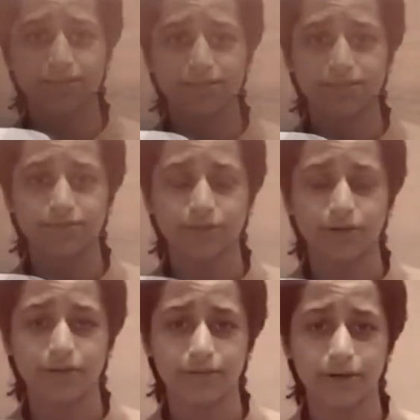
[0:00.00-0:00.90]
that you've
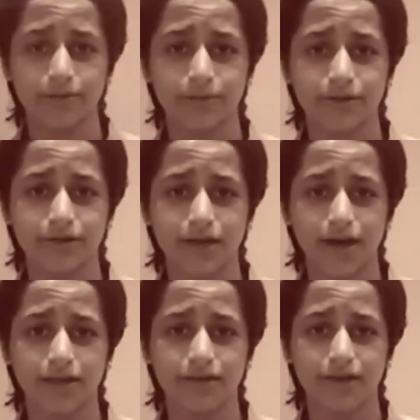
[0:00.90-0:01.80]
got at the moment.
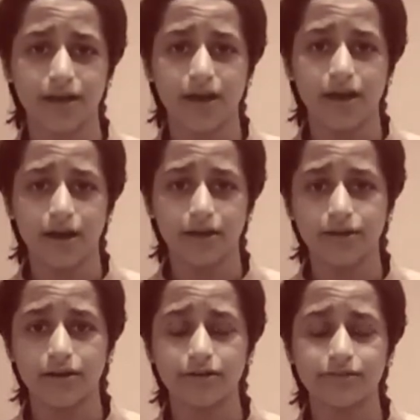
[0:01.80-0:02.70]
And I
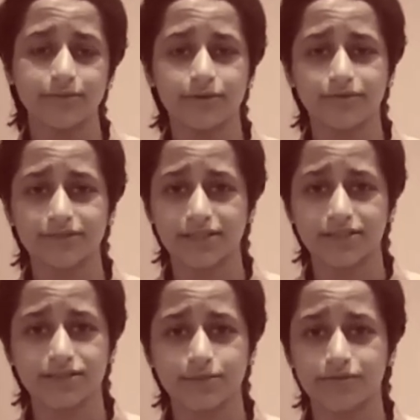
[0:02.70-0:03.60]
know from
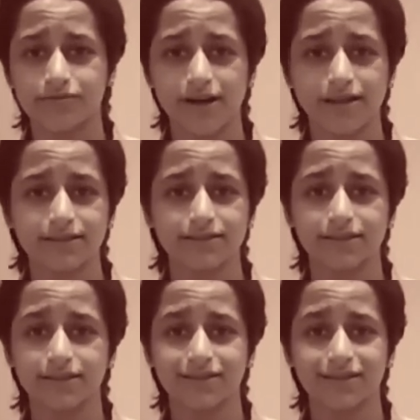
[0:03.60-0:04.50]
conversations with friends
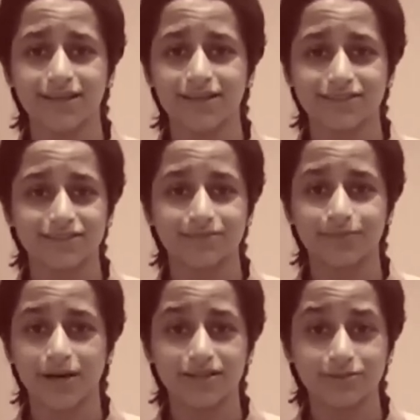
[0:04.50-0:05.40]
and just
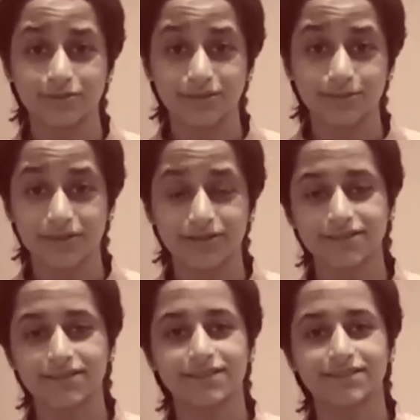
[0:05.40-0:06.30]
personal
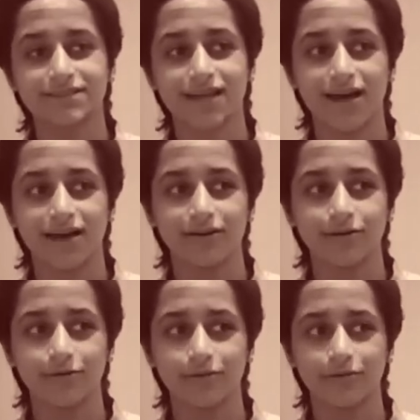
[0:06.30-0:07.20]
experiences that
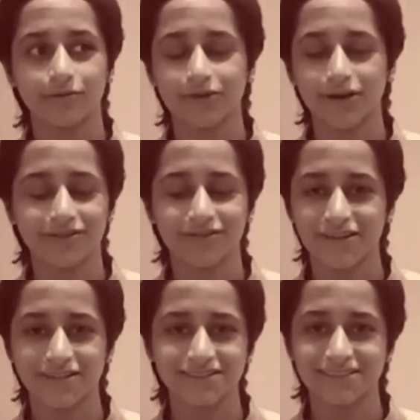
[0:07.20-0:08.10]
none of
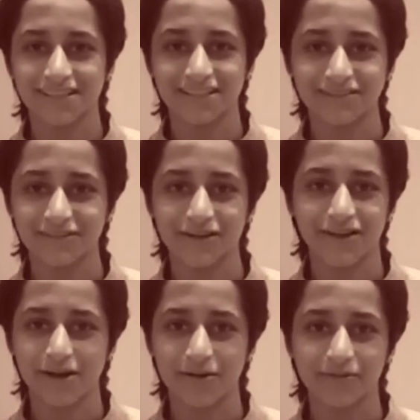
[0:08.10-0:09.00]
this is very
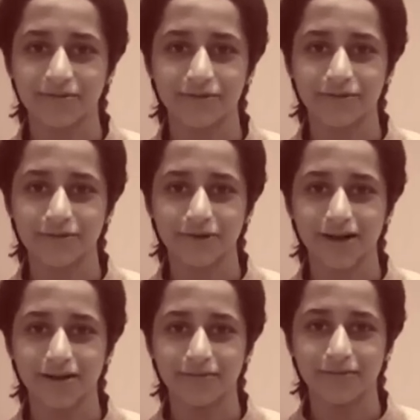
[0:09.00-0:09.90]
helpful
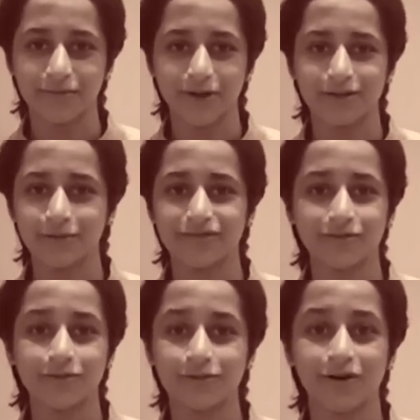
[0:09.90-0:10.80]
when we've
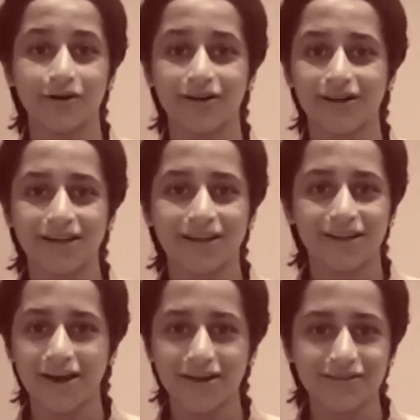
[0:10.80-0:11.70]
all got
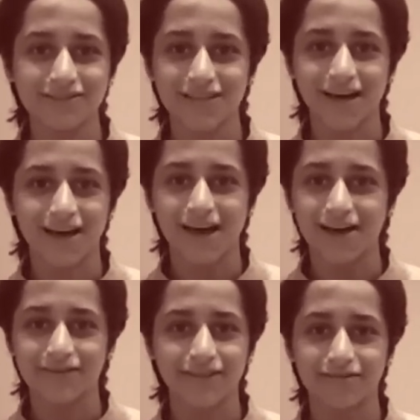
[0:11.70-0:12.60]
lives that
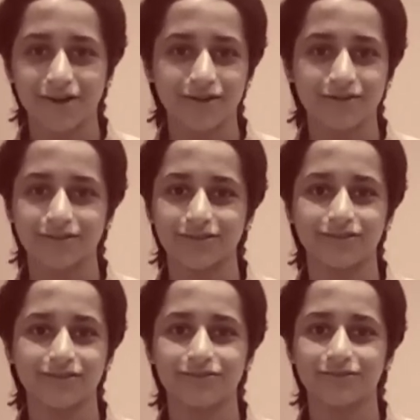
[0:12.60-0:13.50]
have their
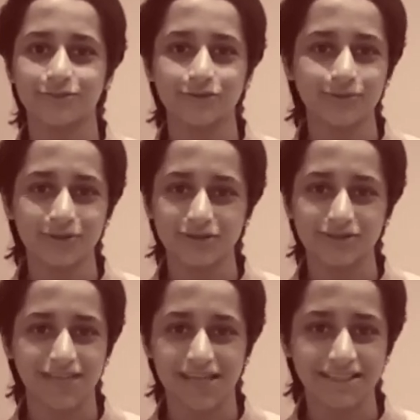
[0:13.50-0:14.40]
own normal
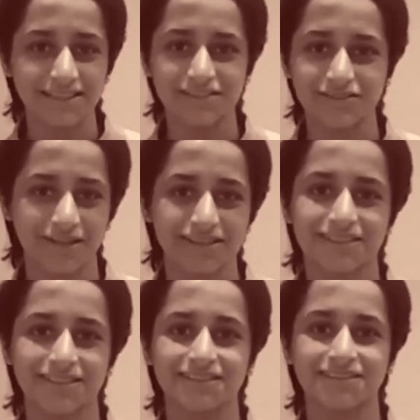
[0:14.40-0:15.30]
daily
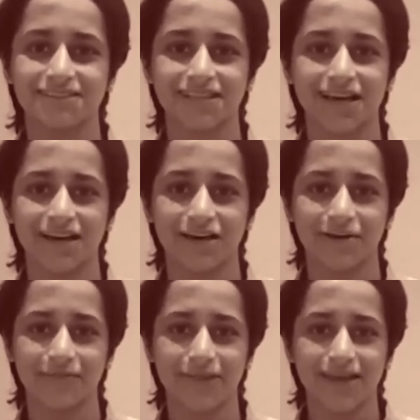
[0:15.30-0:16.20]
stresses,
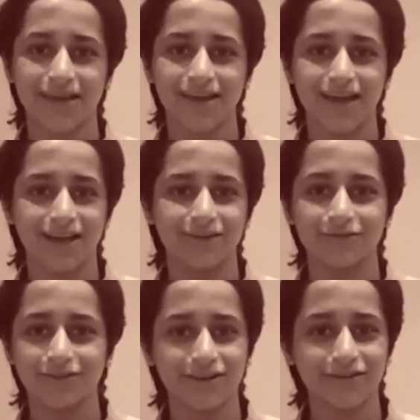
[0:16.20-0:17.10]

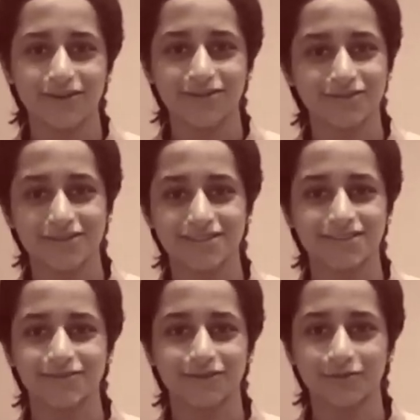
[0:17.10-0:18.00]
and none of those stresses
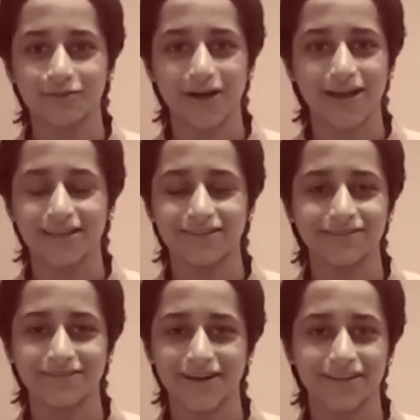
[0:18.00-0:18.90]
have gone away.
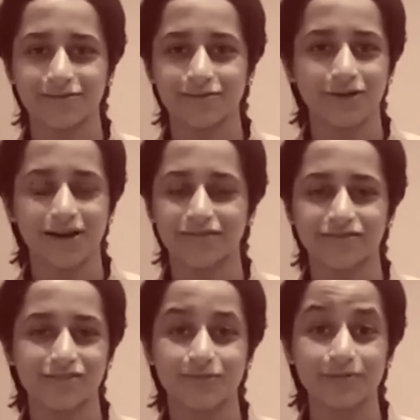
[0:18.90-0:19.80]
In fact, they've all kind of
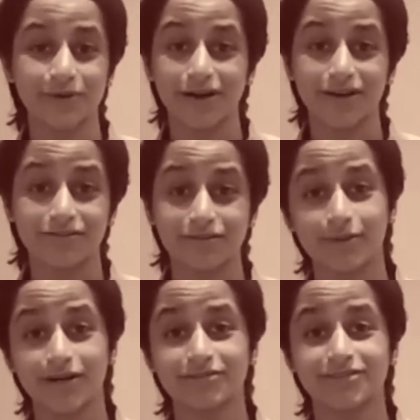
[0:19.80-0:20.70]
just been put under a
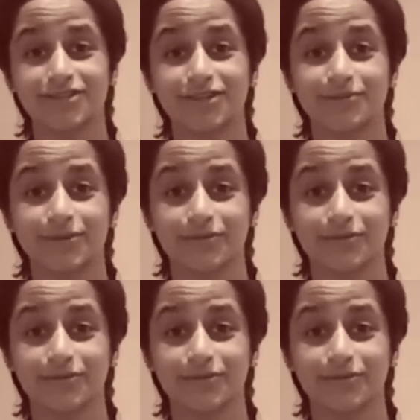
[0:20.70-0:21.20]
microscope at the